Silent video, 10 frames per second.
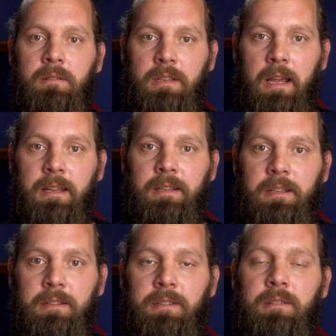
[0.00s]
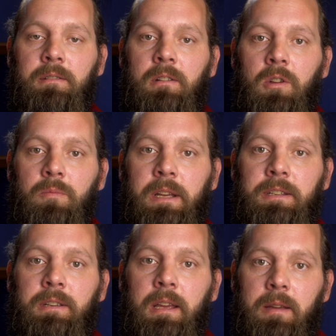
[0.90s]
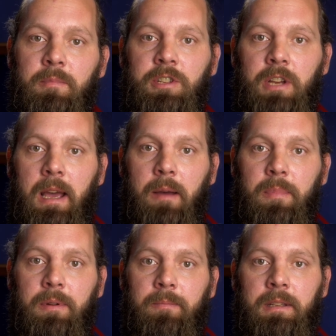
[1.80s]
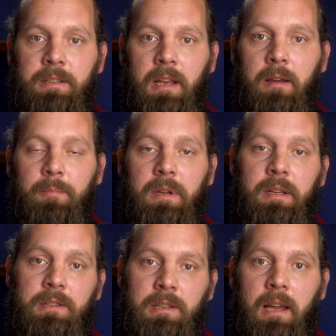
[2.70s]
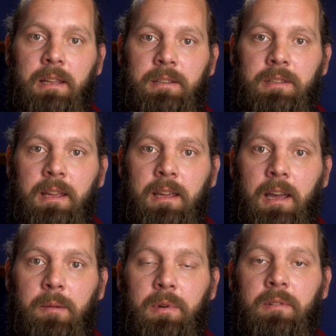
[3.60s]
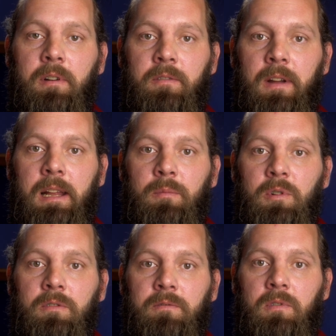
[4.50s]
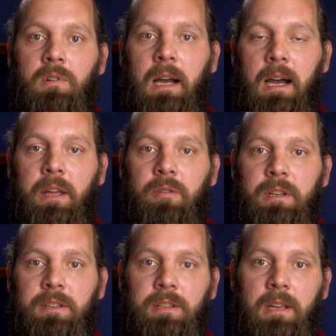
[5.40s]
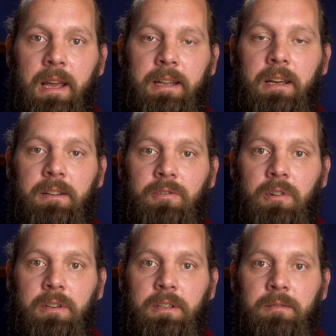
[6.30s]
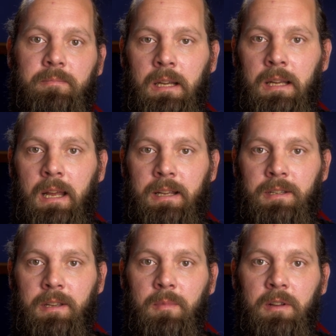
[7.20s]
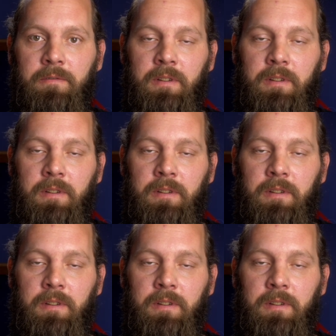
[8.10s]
Second is the Lumix Image app. This app is like the Sync app, available for iOS and Android. It has similar